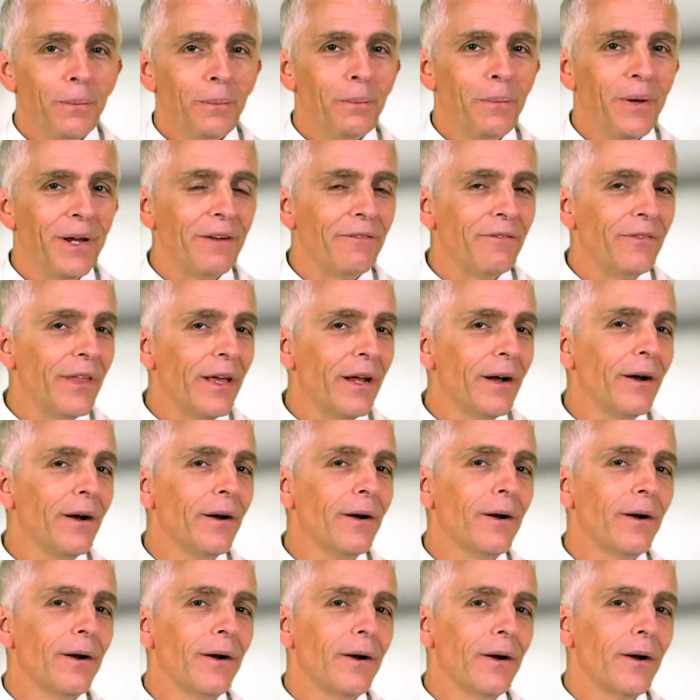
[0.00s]
But if
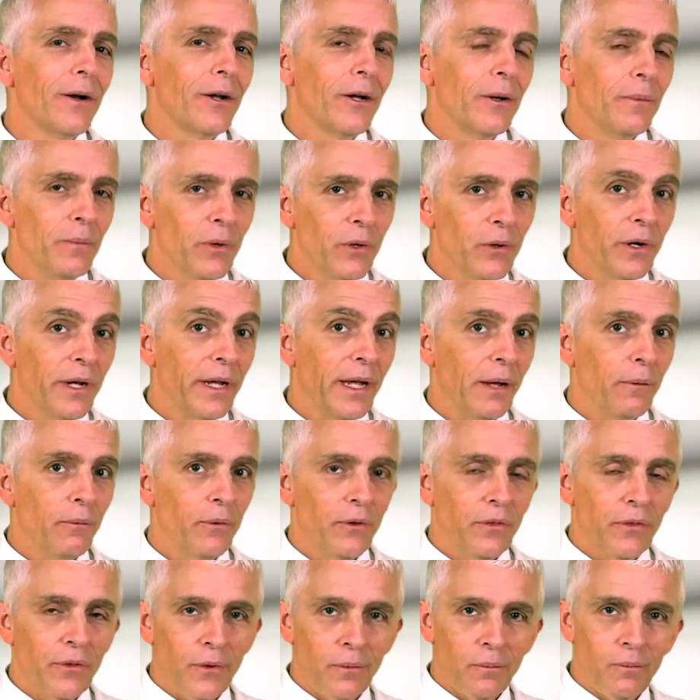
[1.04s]
they're communicating
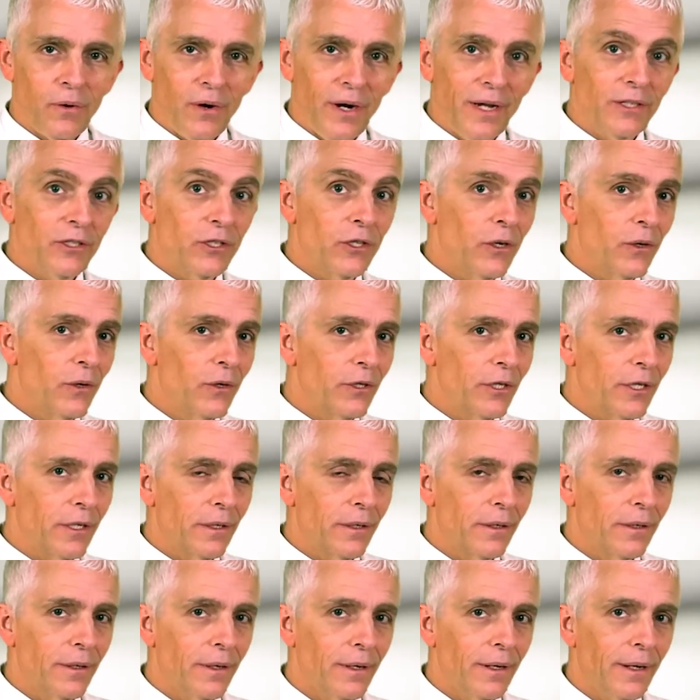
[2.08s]
with your breast surgeon,
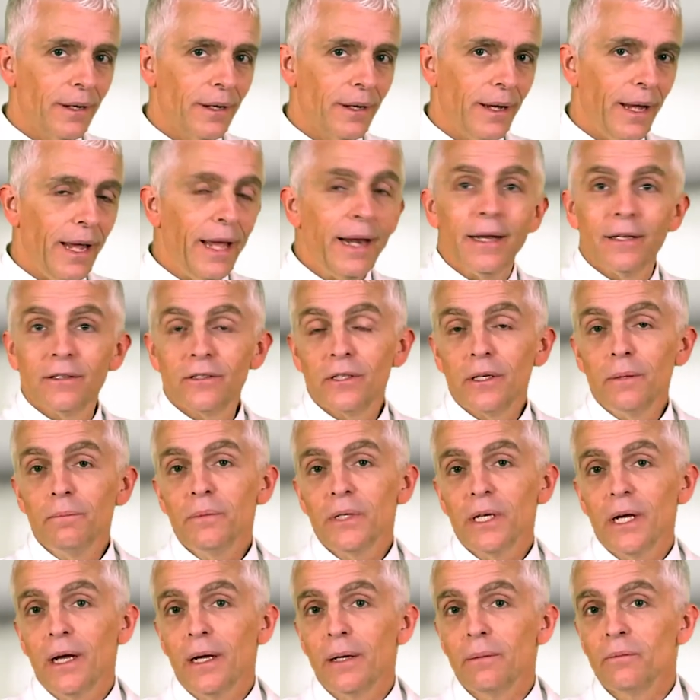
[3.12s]
and it's
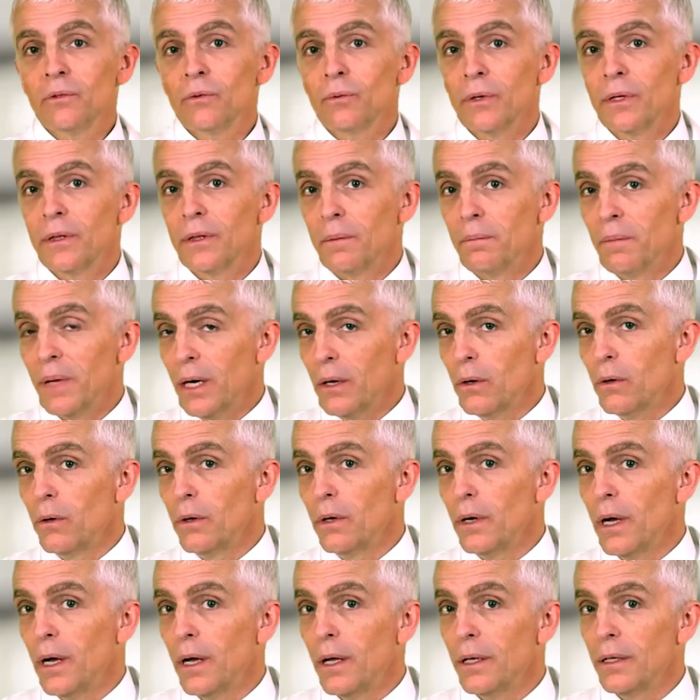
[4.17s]
sometimes with the medical
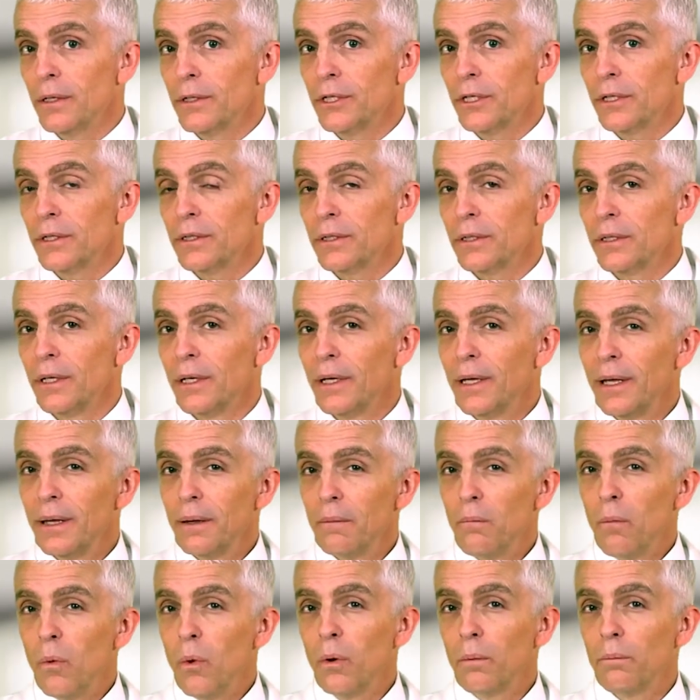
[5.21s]
oncologist,
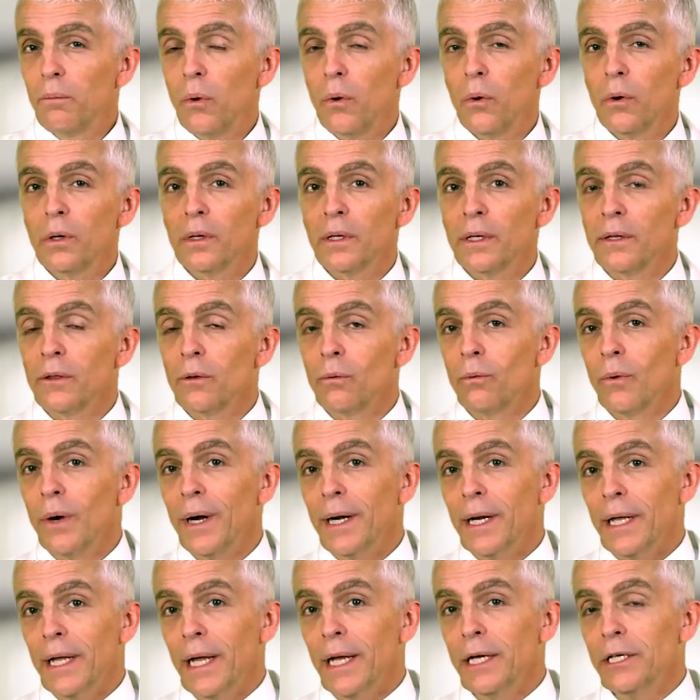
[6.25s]
more importantly the
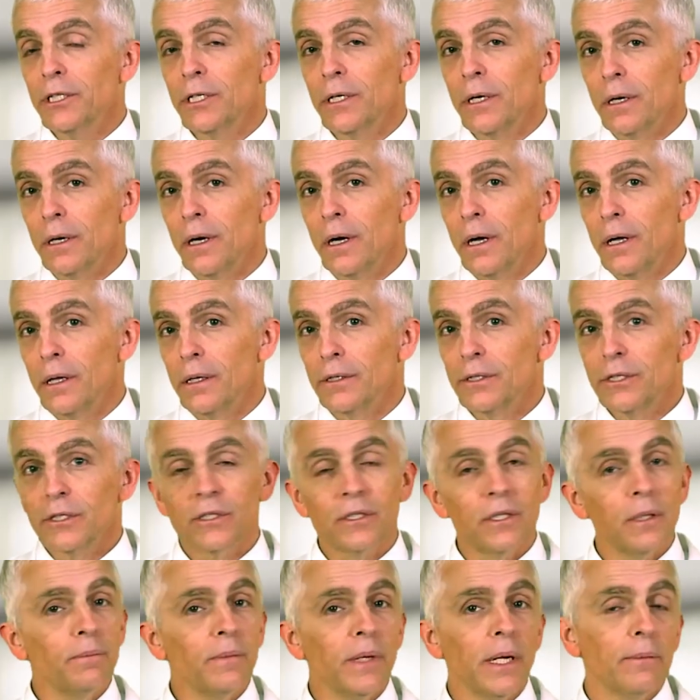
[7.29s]
radiation oncologist,
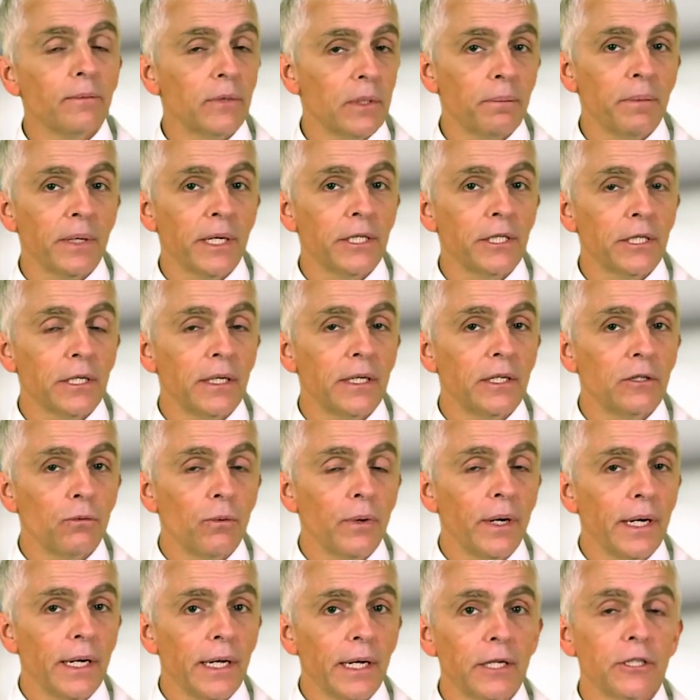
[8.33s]
sometimes a patient needs
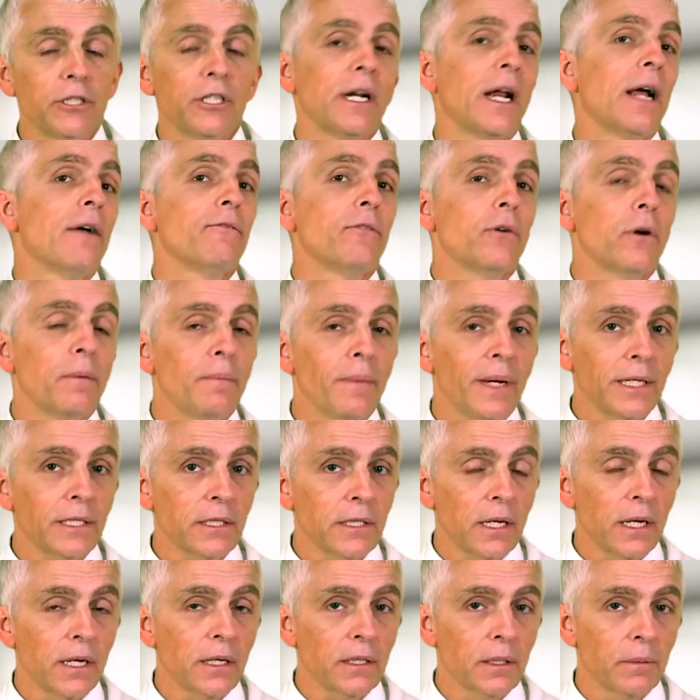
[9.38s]
radiation after a
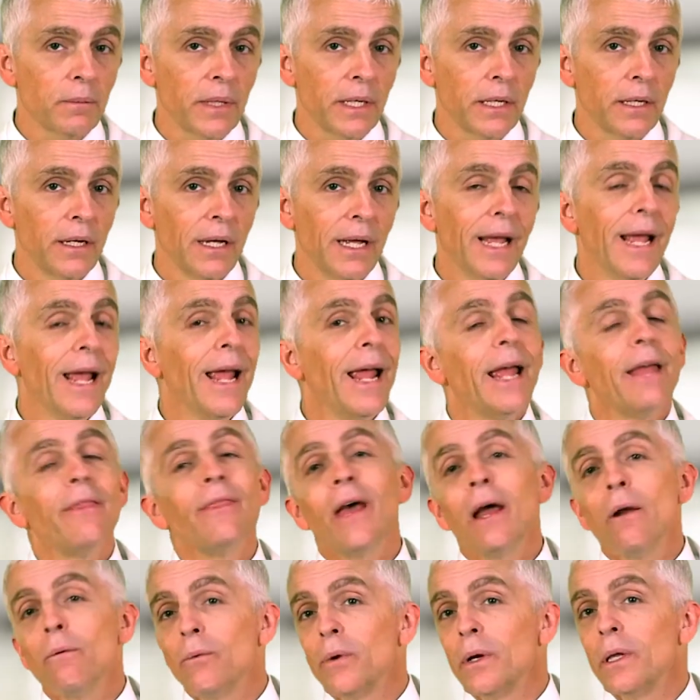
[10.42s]
mastectomy. And
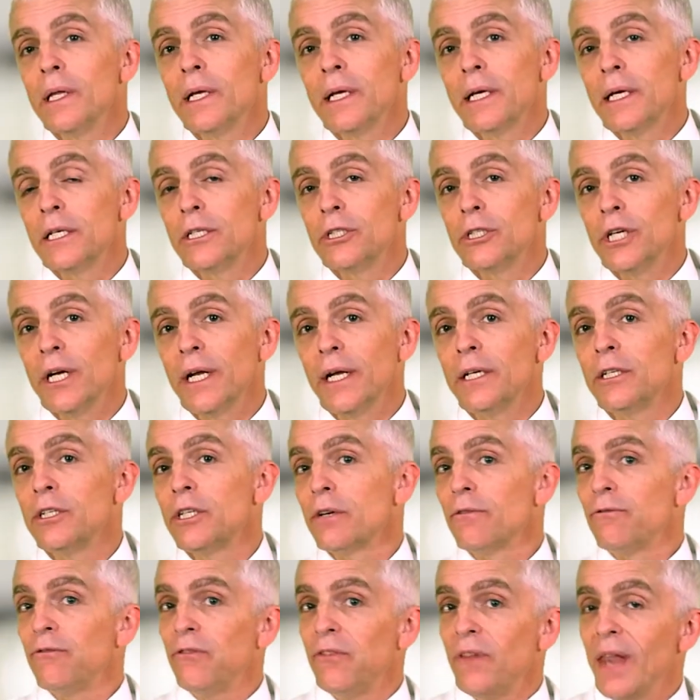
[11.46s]
that really can change
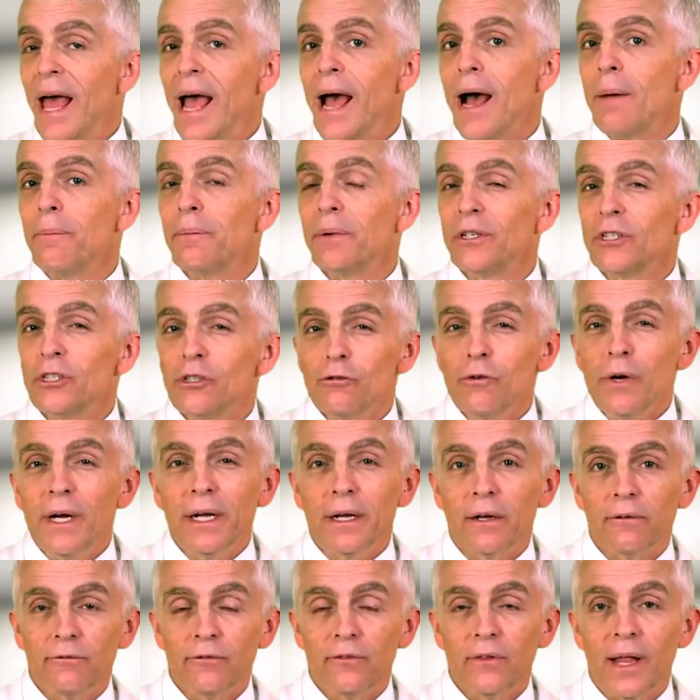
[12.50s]
a flap and shrink
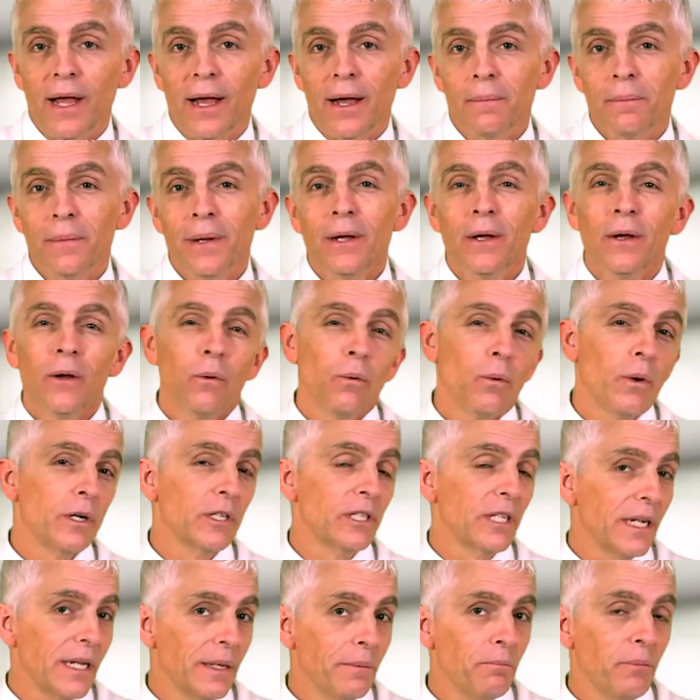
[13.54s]
a flap, whereas
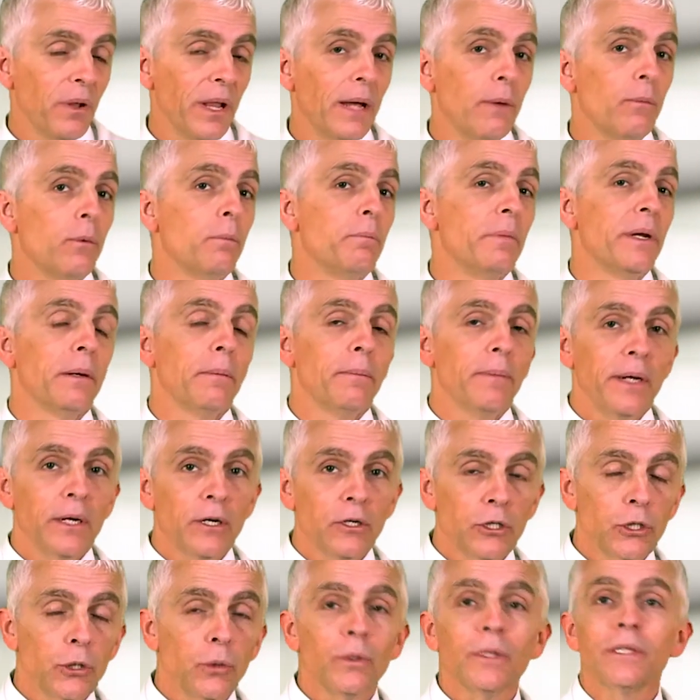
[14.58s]
an implant would be a better
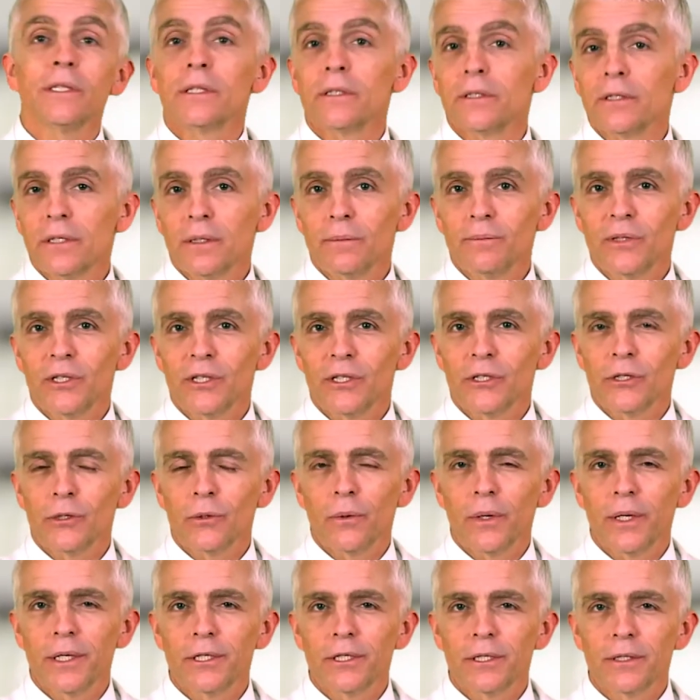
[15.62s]
choice in some
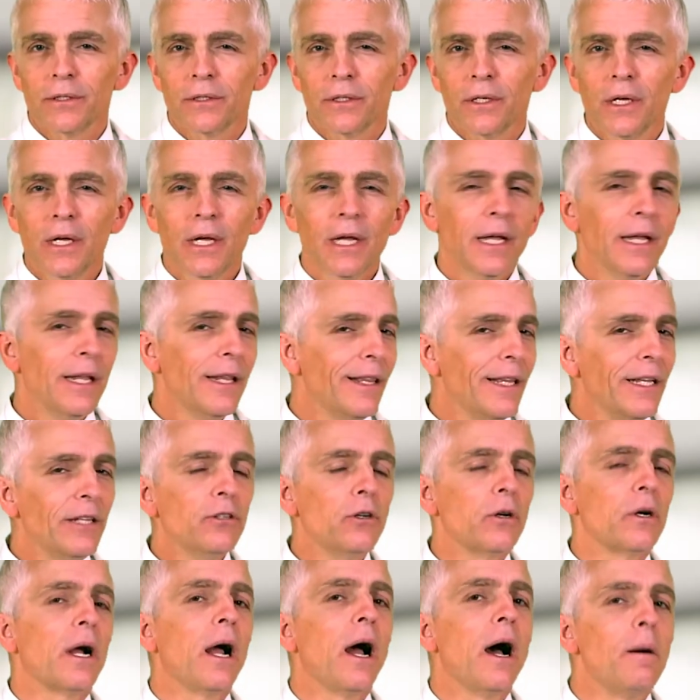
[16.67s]
situations. These
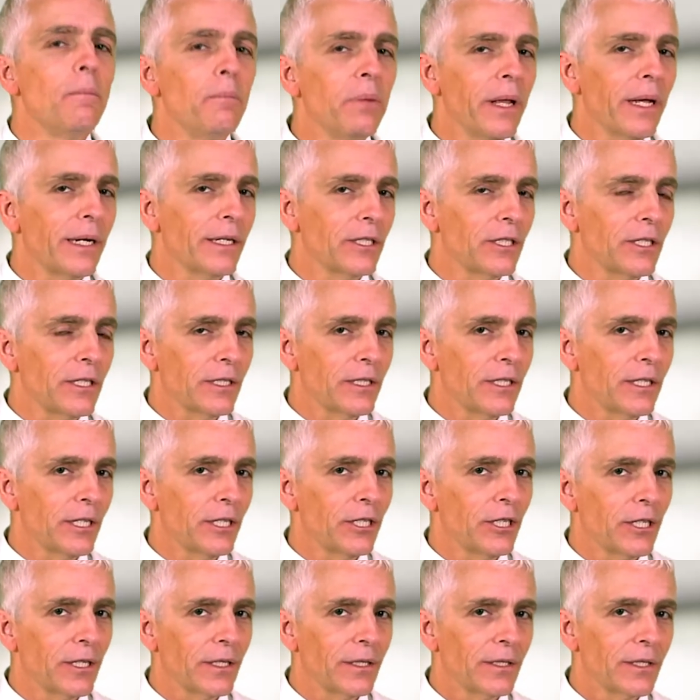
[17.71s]
are complex
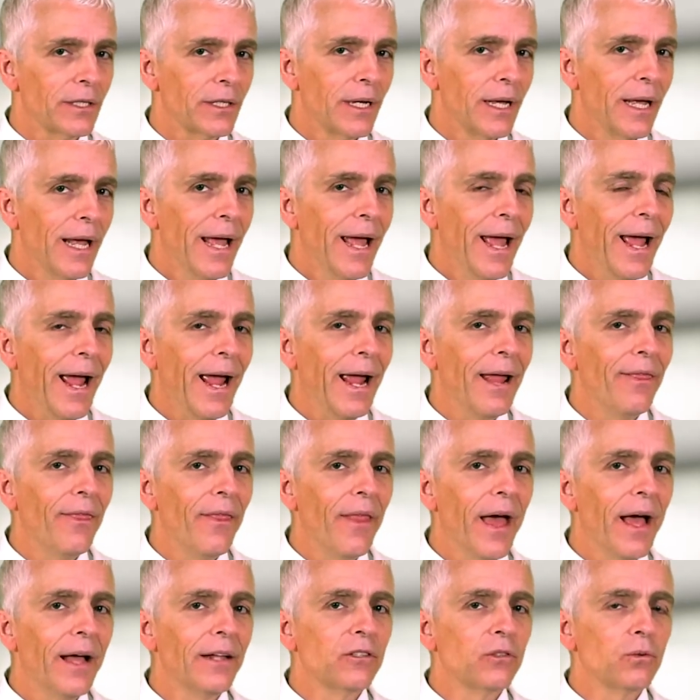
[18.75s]
decisions, and
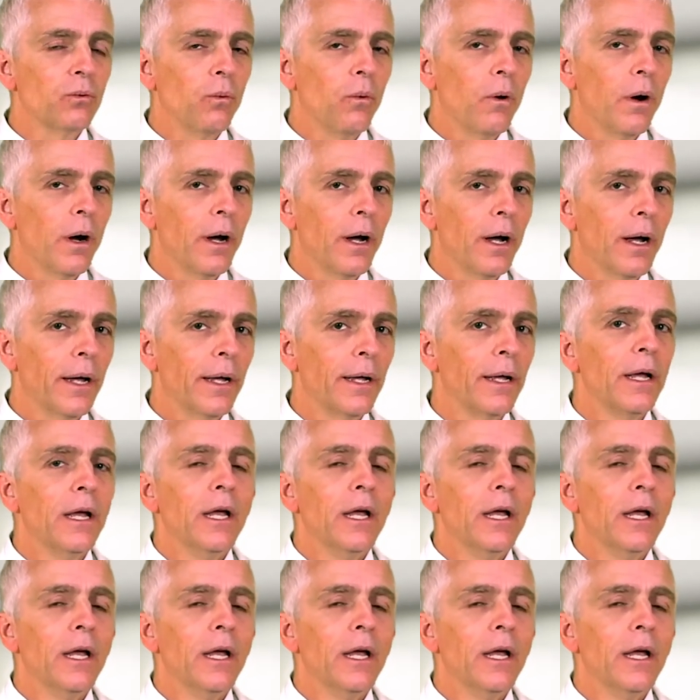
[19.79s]
that's why